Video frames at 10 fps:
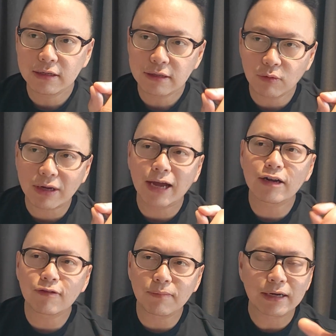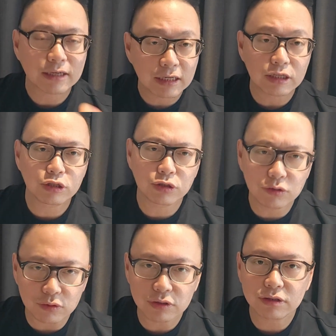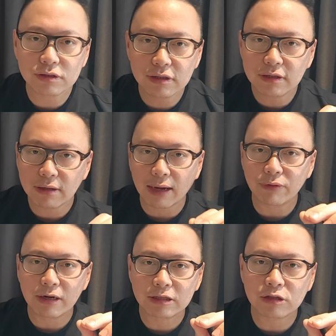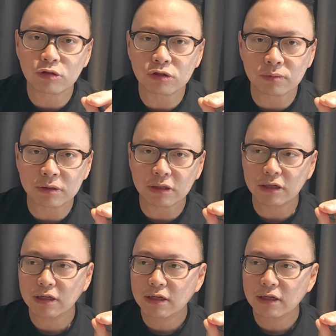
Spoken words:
What kind of medical issues are related to Jupiter?